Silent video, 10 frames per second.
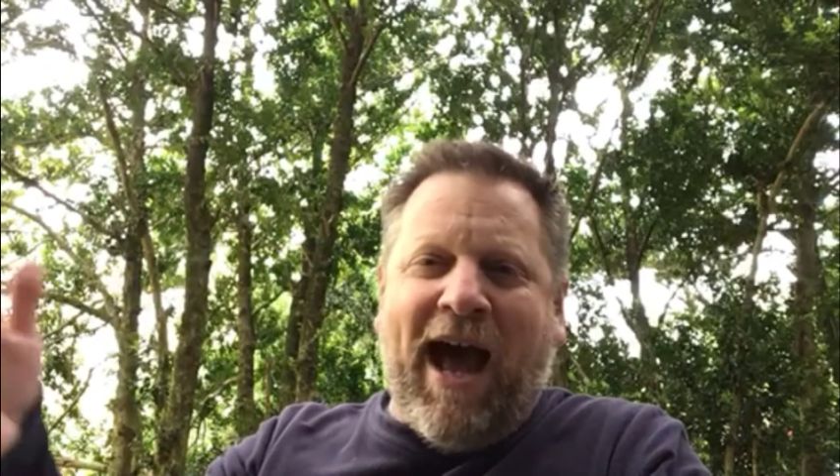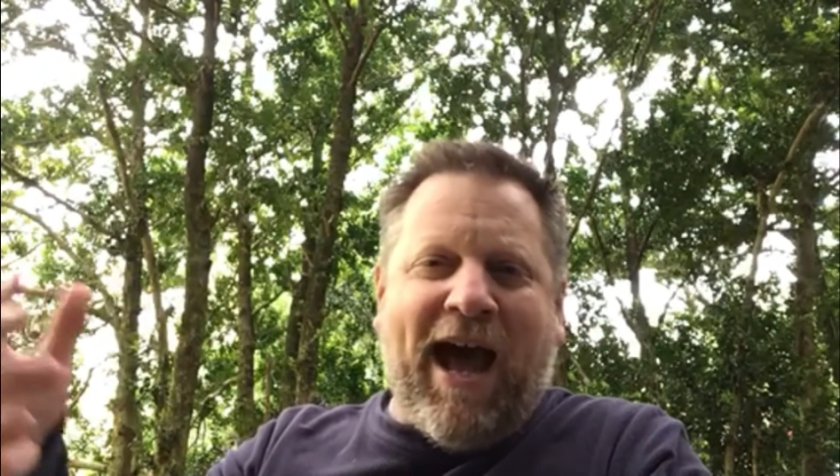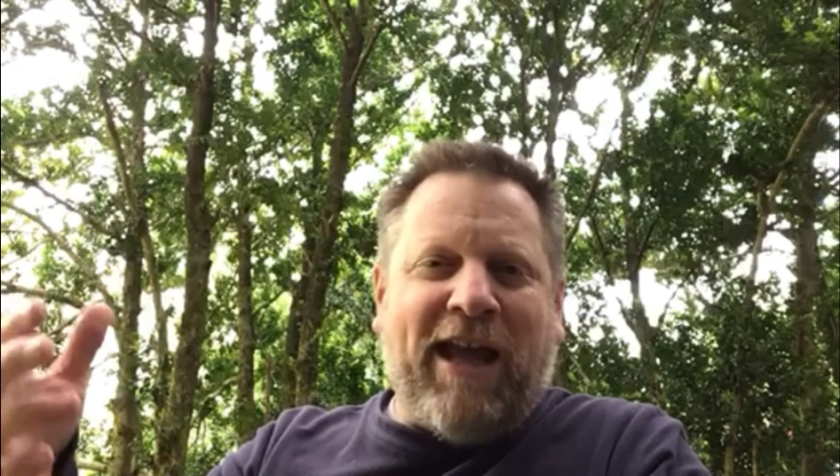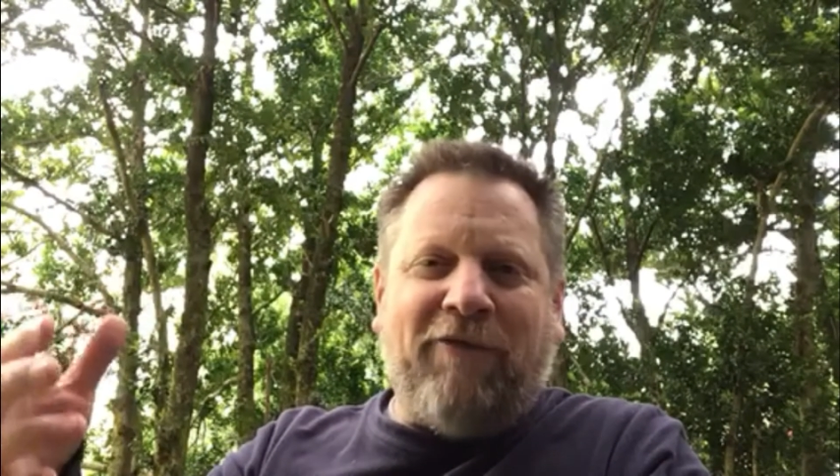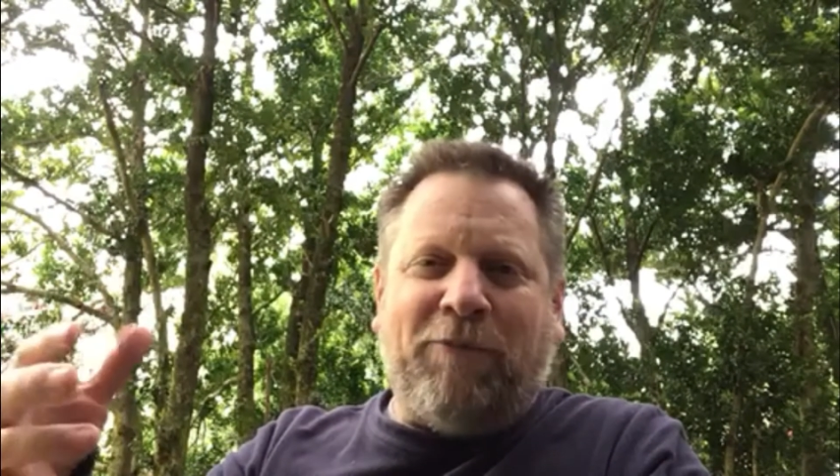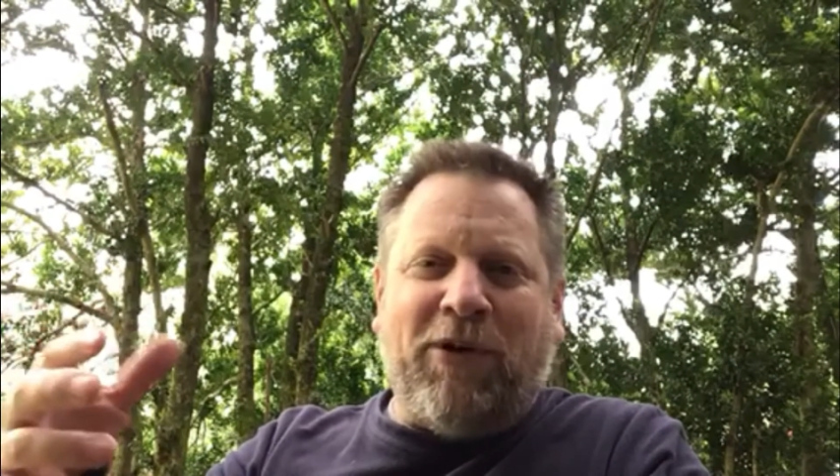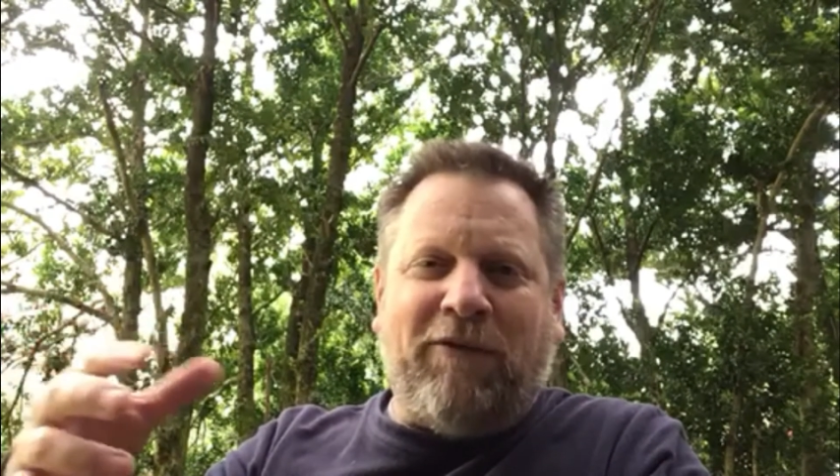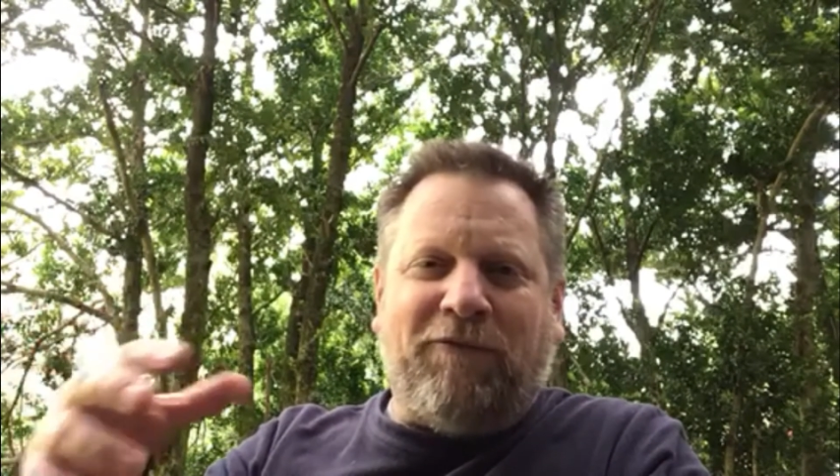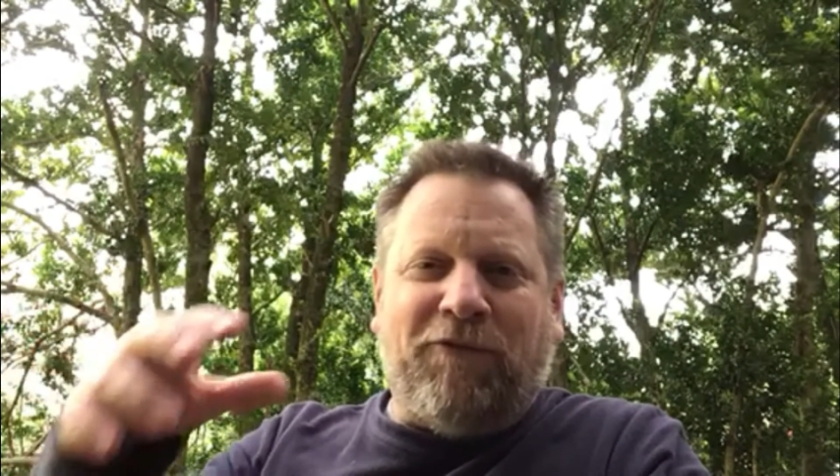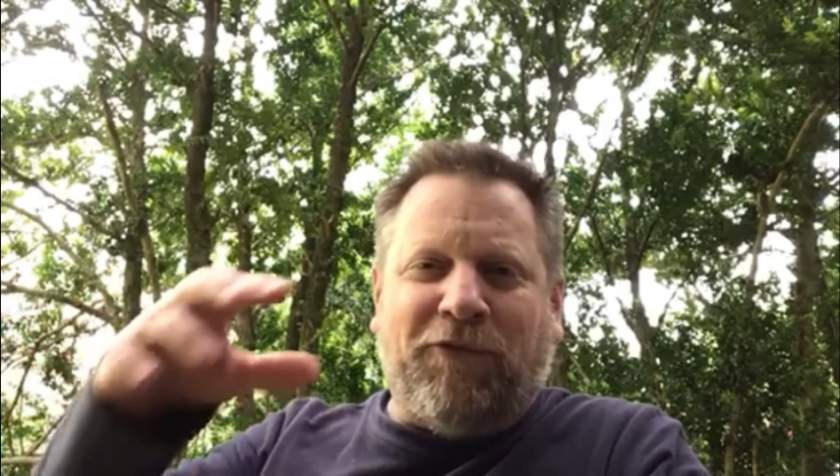I have put
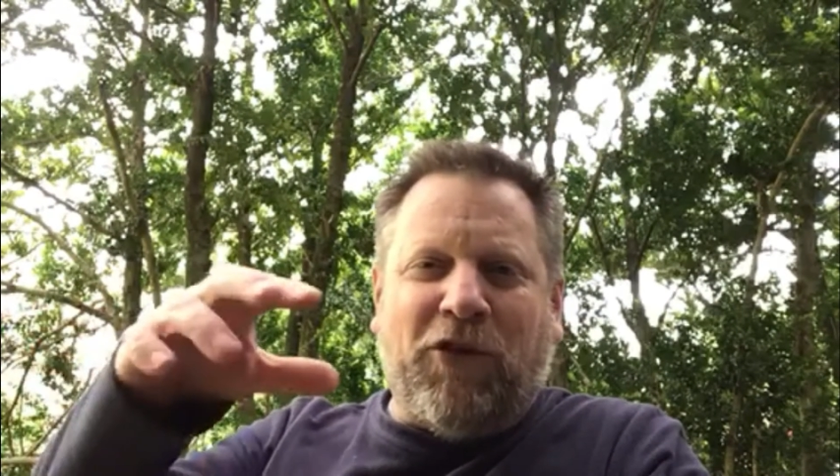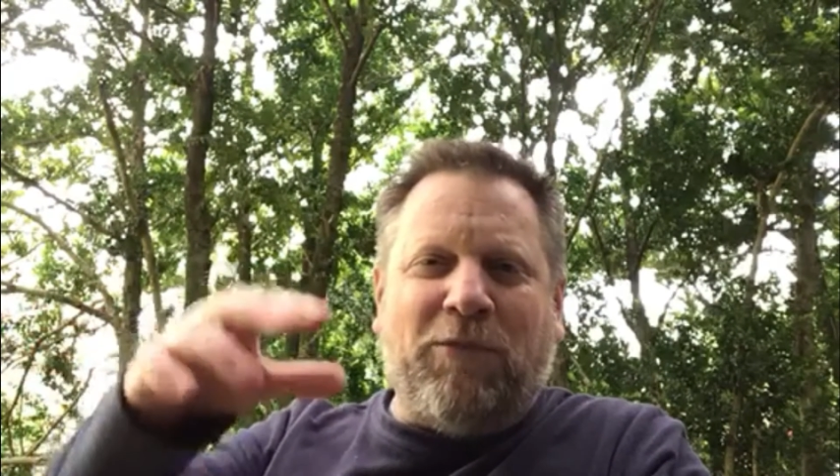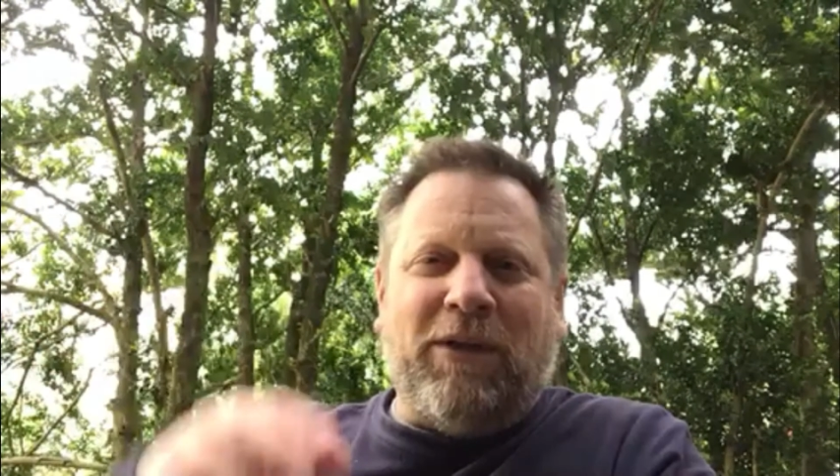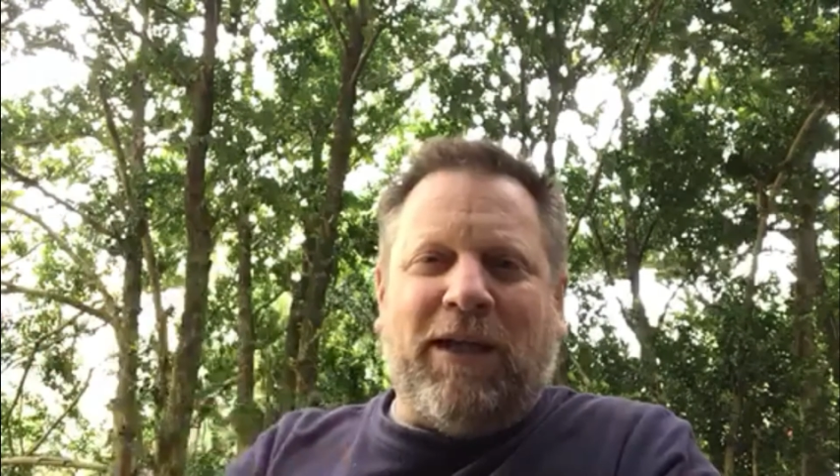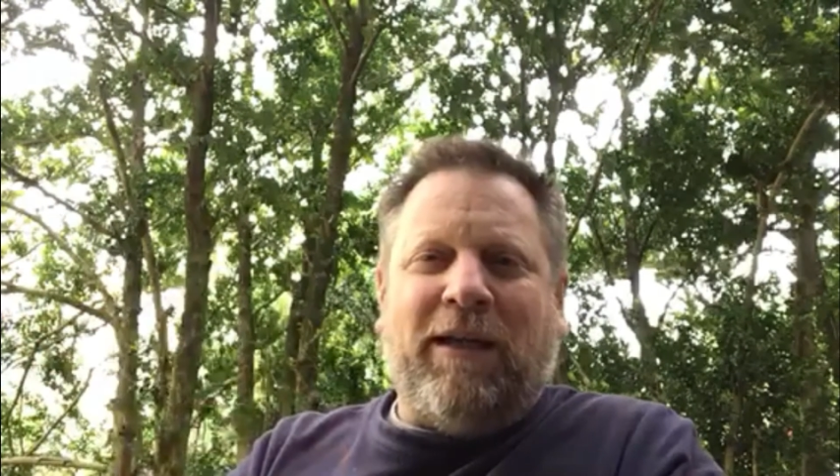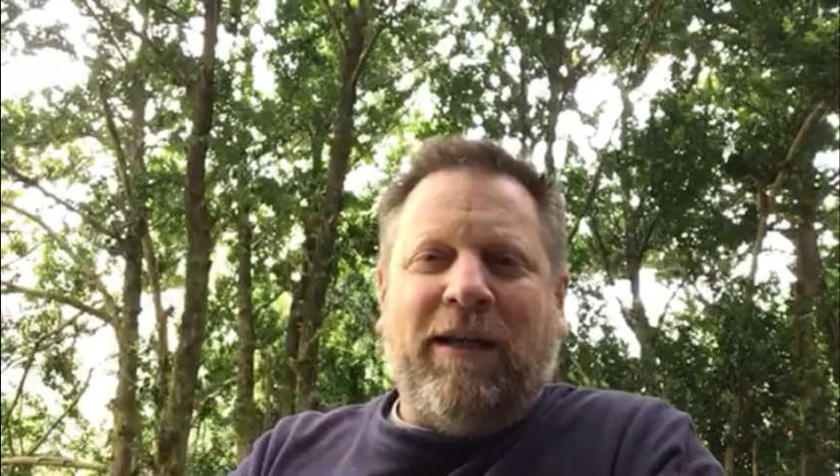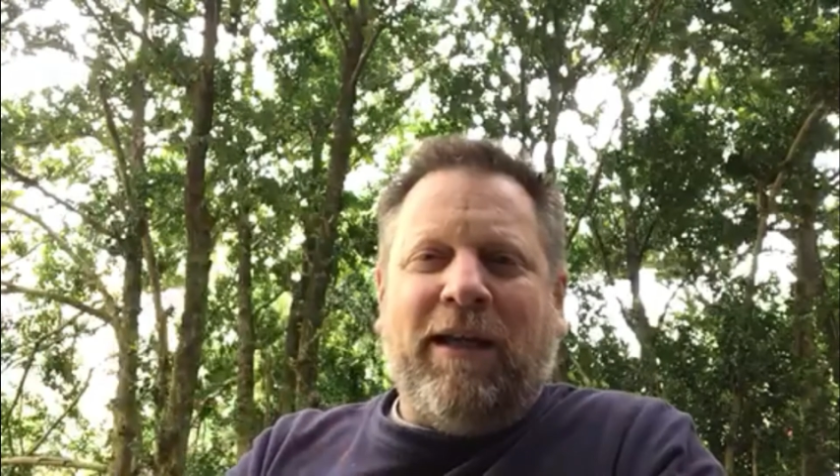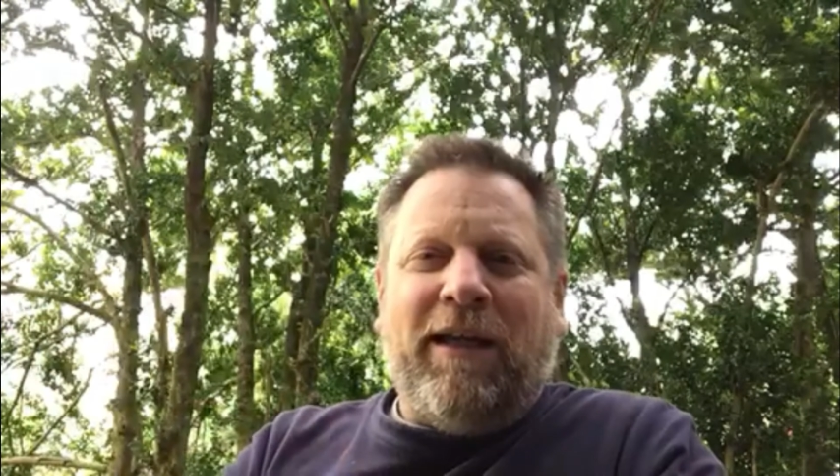it firmly